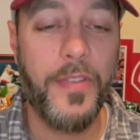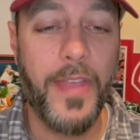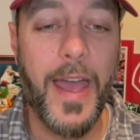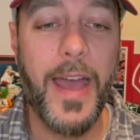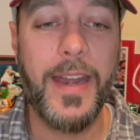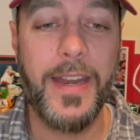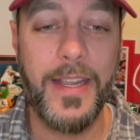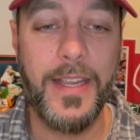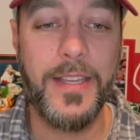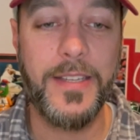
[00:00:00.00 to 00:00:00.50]

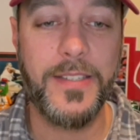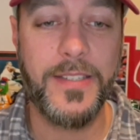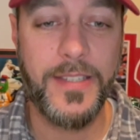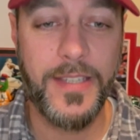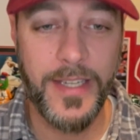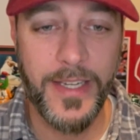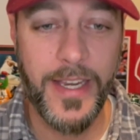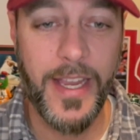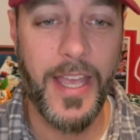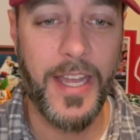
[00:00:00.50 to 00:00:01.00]
that is
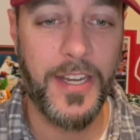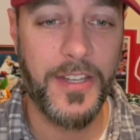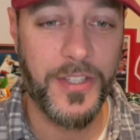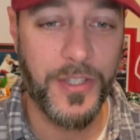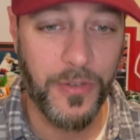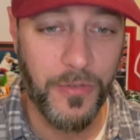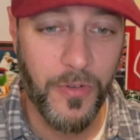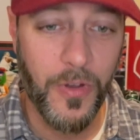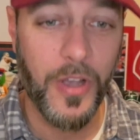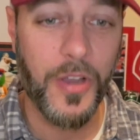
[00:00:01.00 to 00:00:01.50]
to get it
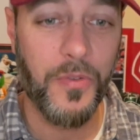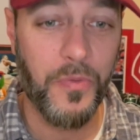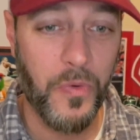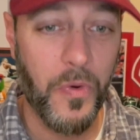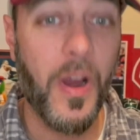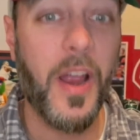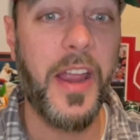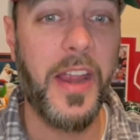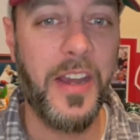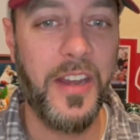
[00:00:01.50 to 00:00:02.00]
to look
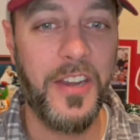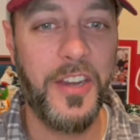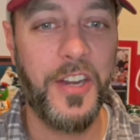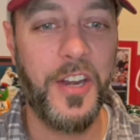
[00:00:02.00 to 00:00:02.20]
right. You